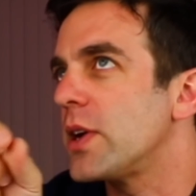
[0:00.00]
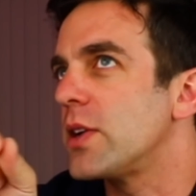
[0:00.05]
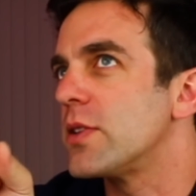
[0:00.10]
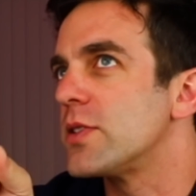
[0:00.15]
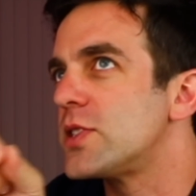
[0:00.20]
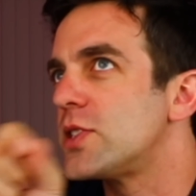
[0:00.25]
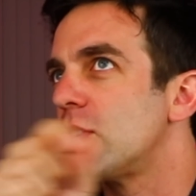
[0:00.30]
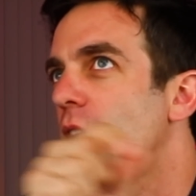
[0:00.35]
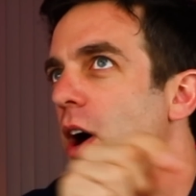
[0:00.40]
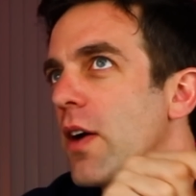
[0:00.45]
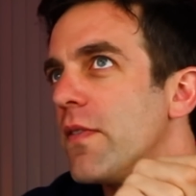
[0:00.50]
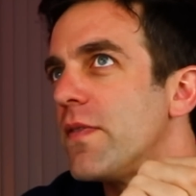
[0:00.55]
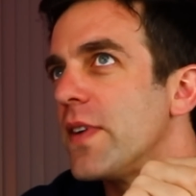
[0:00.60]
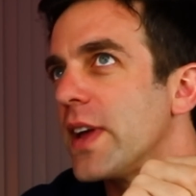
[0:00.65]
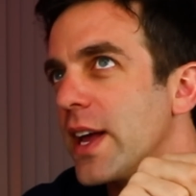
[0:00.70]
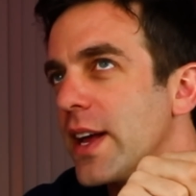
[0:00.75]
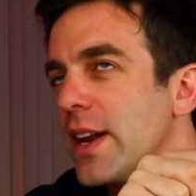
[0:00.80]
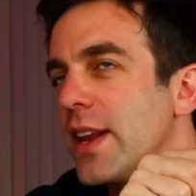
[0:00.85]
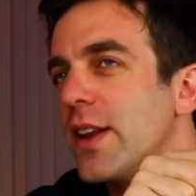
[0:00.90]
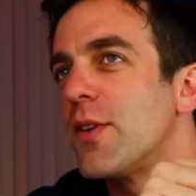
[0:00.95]
but you're
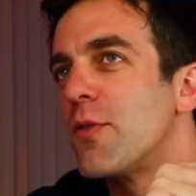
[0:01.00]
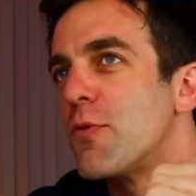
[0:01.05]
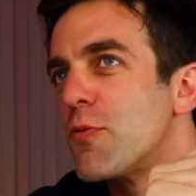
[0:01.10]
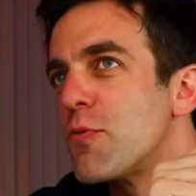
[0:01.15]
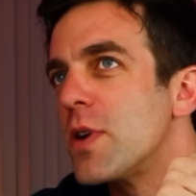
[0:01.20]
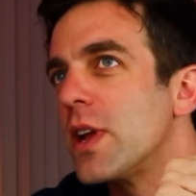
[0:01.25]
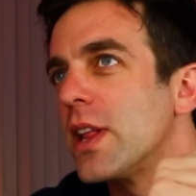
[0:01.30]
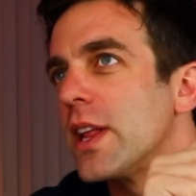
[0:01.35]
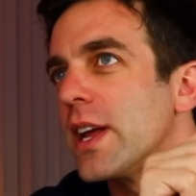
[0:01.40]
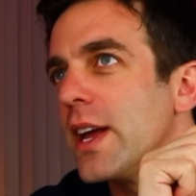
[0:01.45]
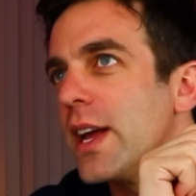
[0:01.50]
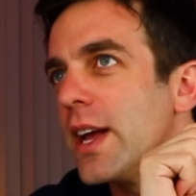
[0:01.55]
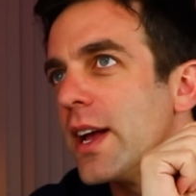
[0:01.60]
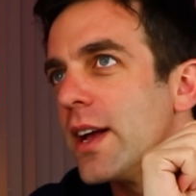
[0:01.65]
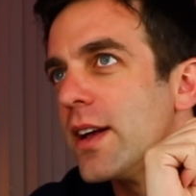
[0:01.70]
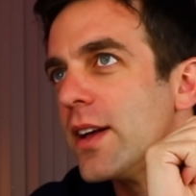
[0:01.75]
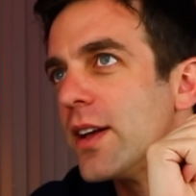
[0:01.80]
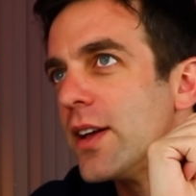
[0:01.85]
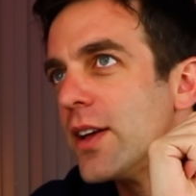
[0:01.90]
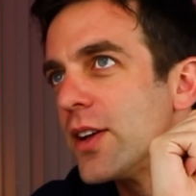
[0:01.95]
solving it in a really
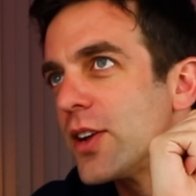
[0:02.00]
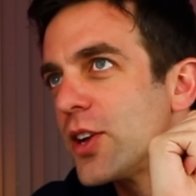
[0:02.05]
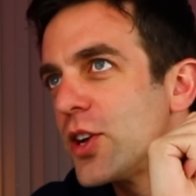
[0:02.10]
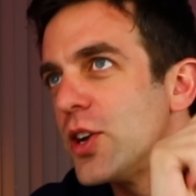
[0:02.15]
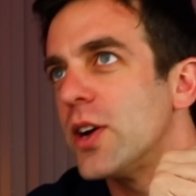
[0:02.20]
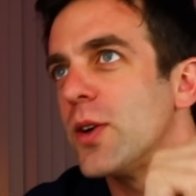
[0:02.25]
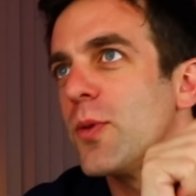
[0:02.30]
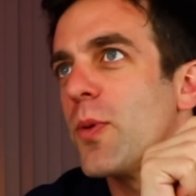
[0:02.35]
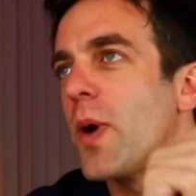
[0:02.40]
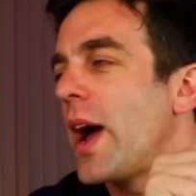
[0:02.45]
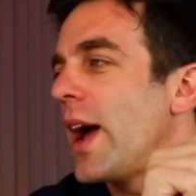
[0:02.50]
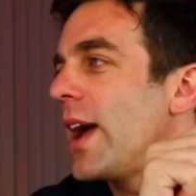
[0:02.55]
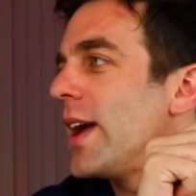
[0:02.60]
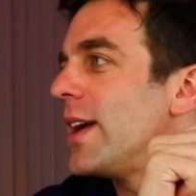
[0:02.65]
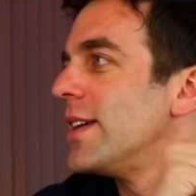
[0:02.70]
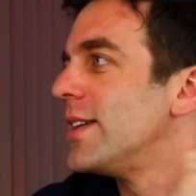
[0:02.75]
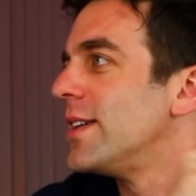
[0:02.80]
good way.